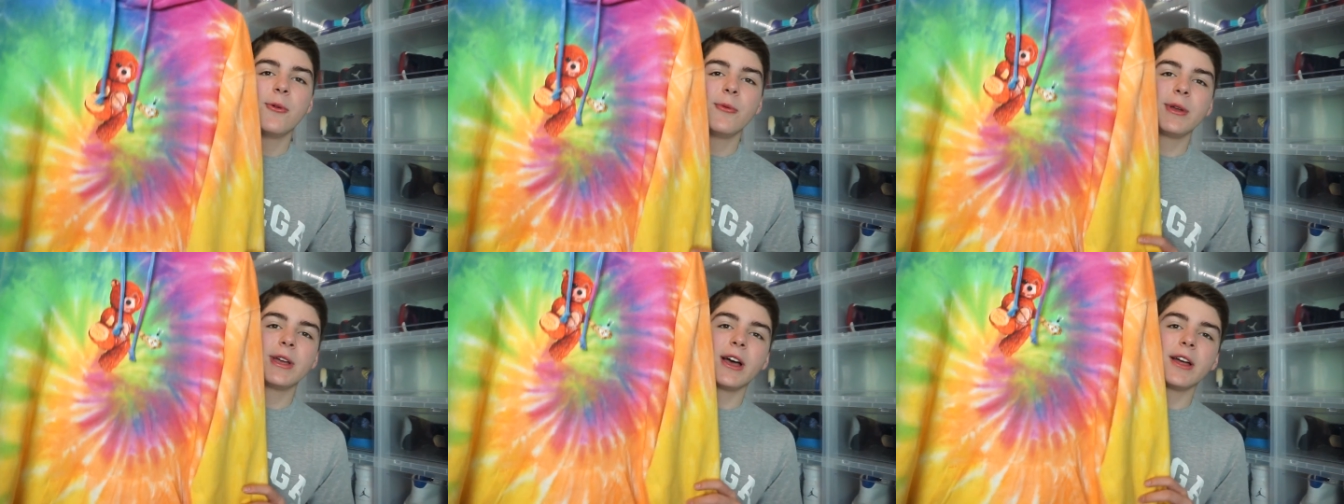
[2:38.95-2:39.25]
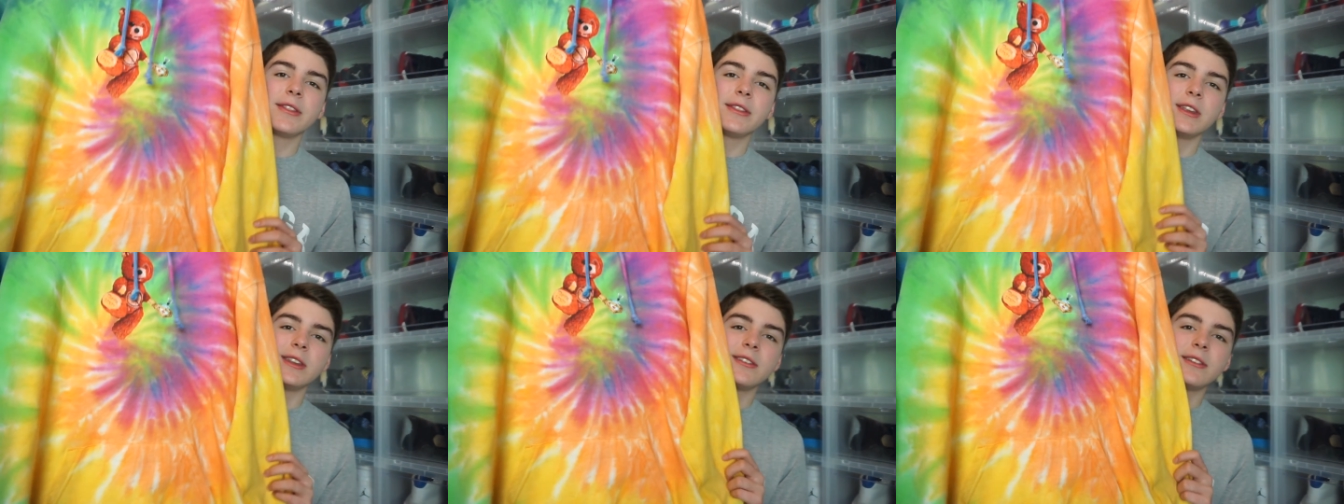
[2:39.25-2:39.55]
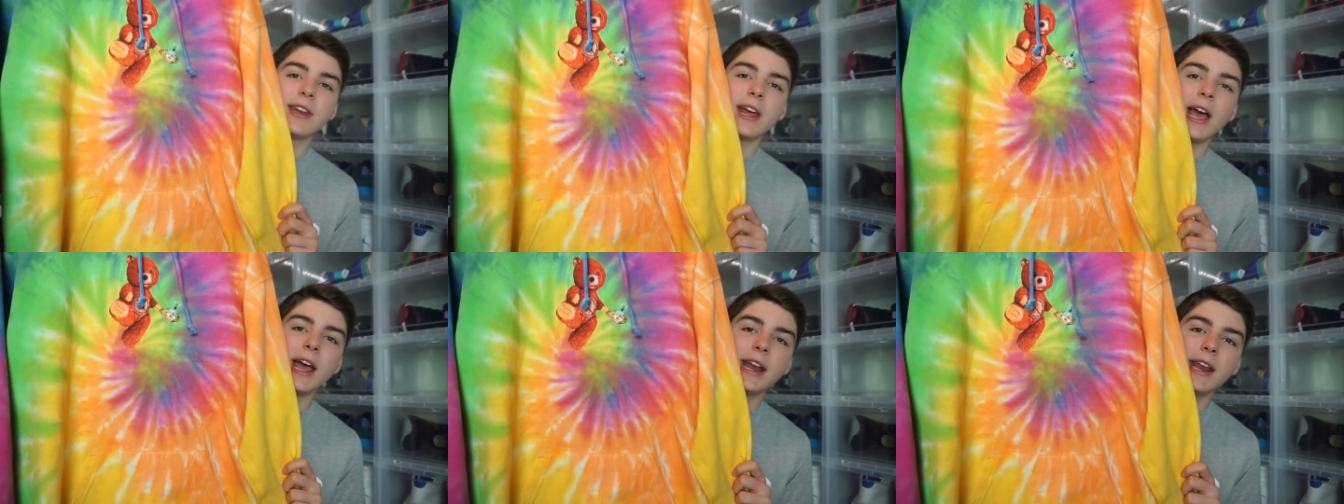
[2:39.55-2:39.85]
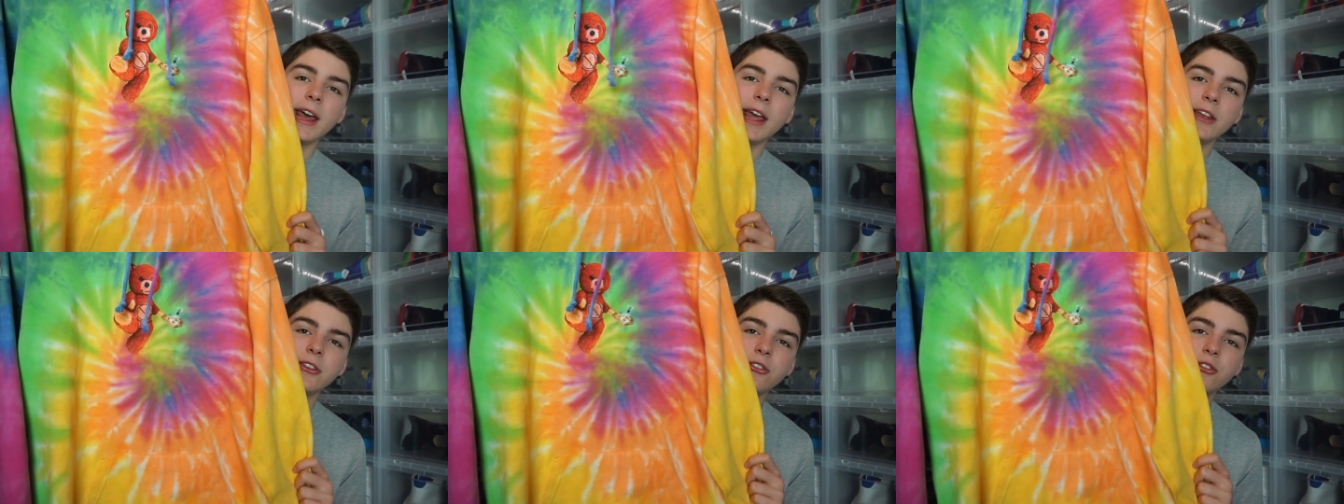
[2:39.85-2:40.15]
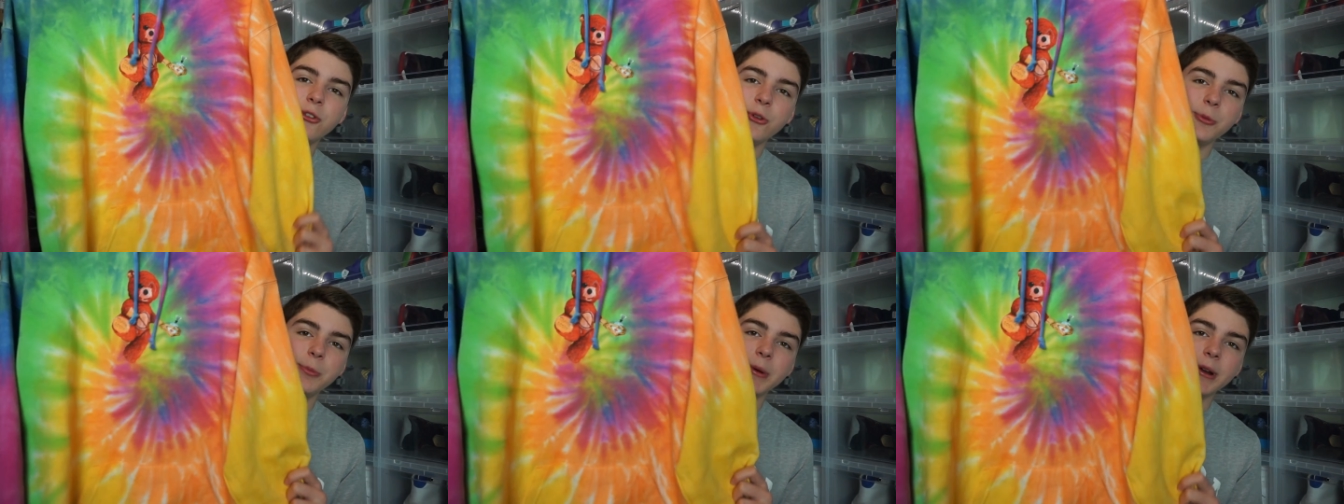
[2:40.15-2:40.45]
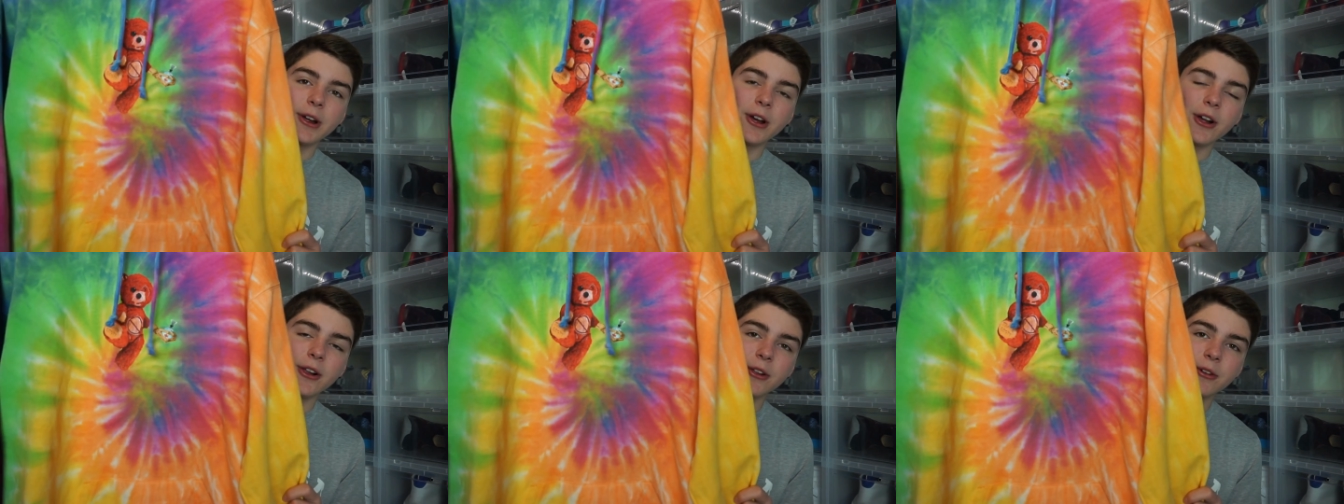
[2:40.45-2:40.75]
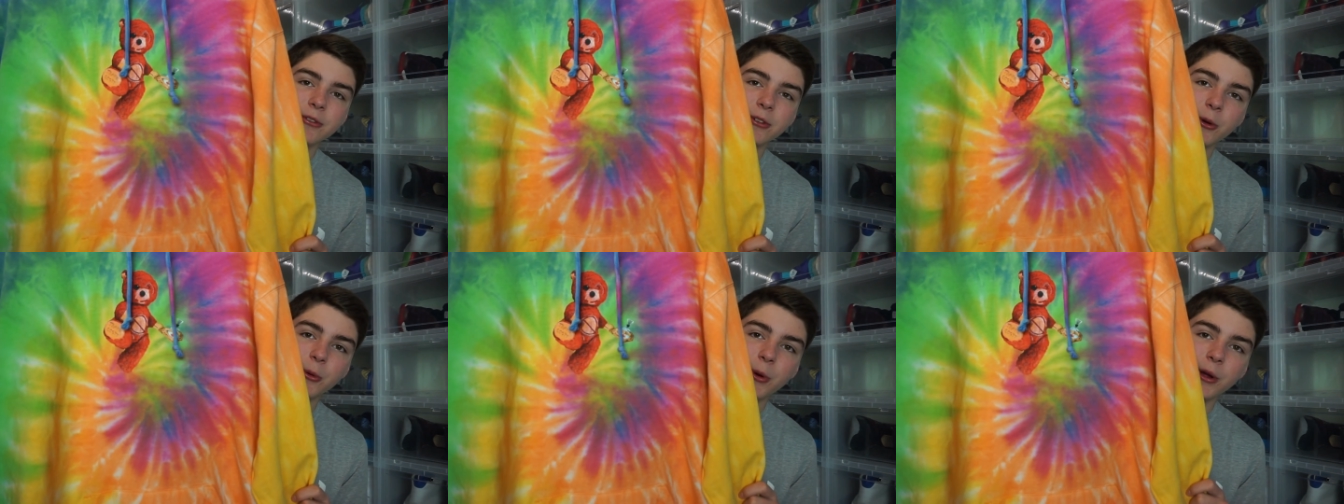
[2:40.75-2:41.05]
We got this tie-dye super
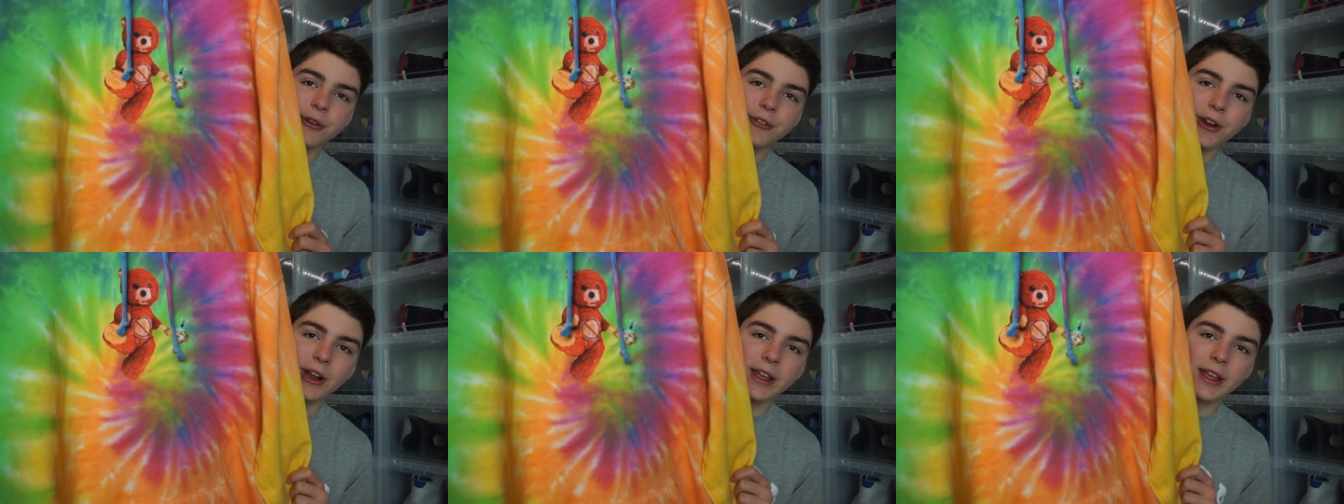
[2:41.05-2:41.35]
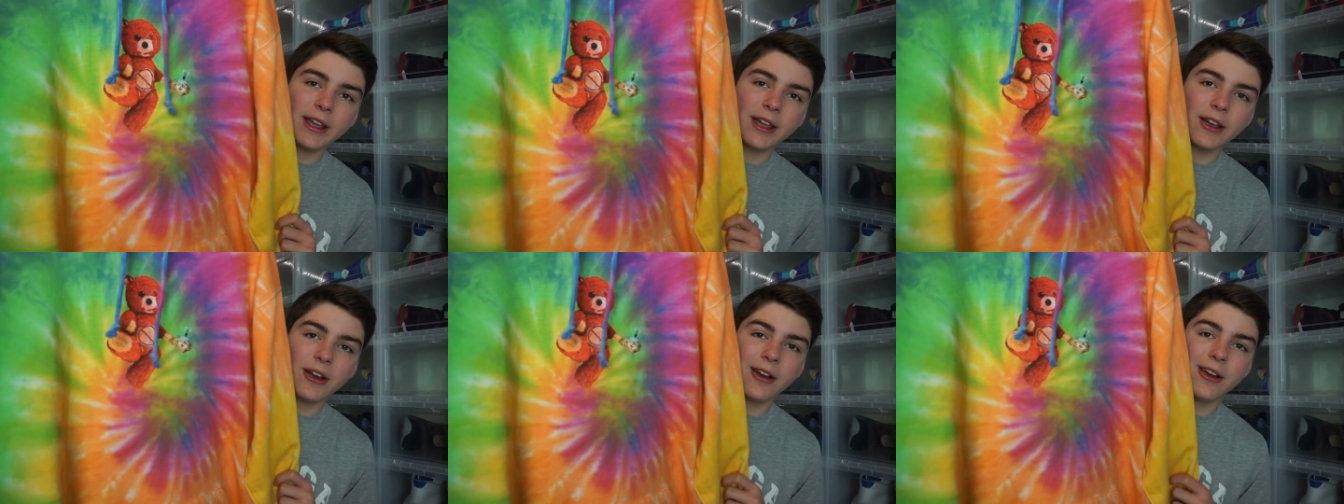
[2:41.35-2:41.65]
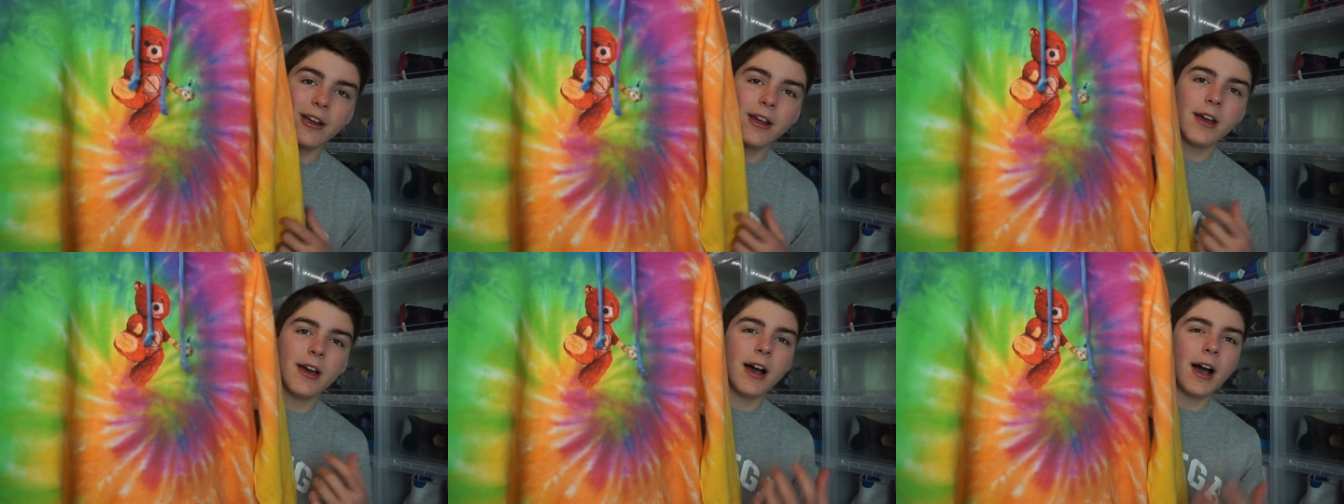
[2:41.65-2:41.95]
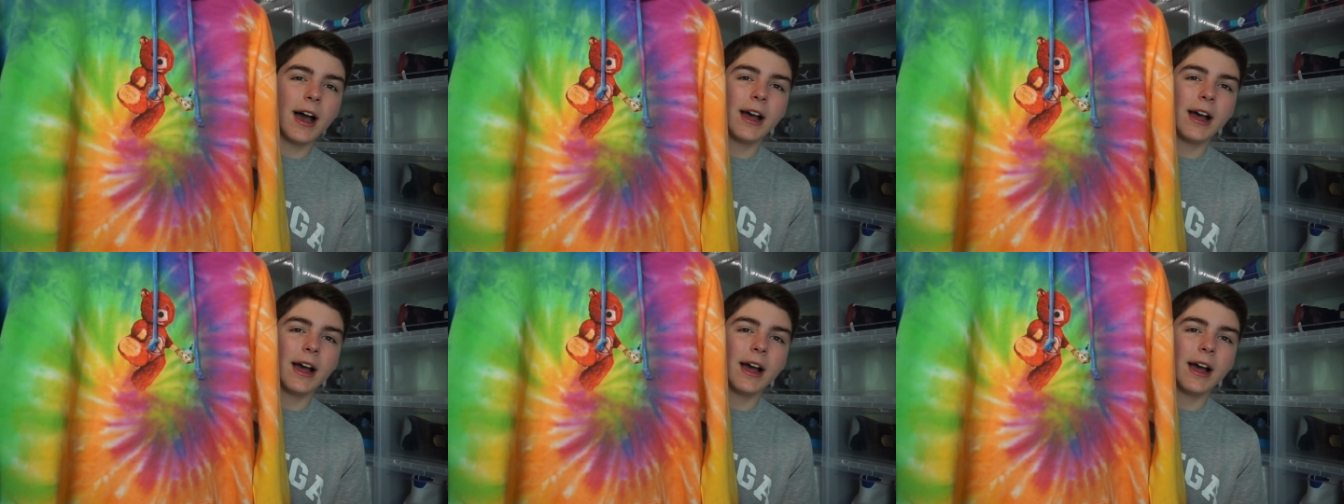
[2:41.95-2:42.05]
colorful one right here.